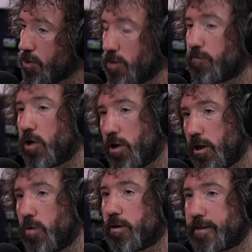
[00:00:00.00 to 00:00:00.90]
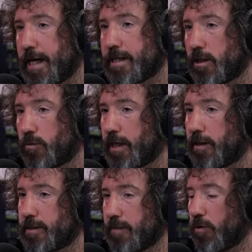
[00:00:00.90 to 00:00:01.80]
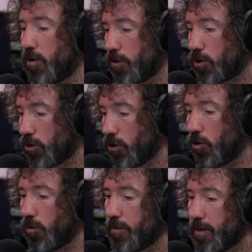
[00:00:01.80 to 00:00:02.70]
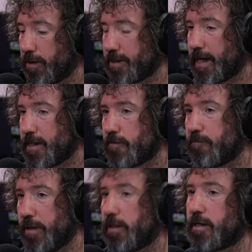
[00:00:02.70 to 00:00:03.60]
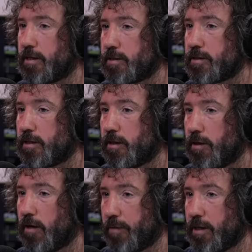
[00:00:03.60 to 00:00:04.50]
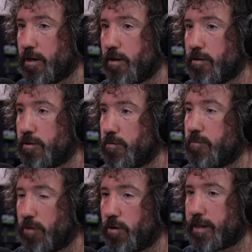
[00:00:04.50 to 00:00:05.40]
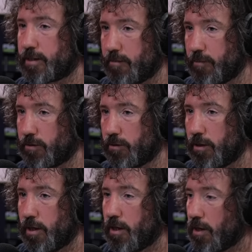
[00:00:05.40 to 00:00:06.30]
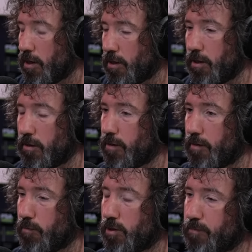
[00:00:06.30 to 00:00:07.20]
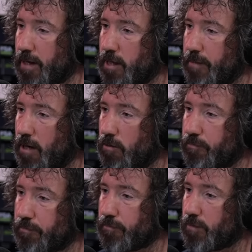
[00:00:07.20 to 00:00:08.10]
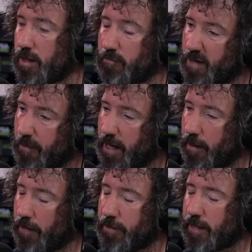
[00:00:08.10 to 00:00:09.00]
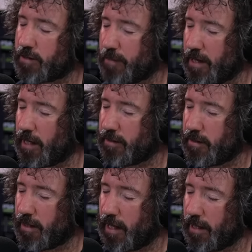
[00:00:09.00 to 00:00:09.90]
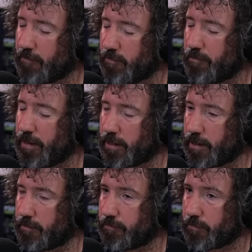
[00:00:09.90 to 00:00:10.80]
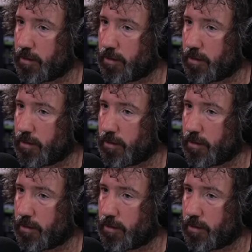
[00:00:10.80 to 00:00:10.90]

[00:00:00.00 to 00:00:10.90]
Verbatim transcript: So you've got to low, tie to locality, but the club, the tens of billions that have been earned through the broadcasting model, you, you spend about I think I've spent 11 billion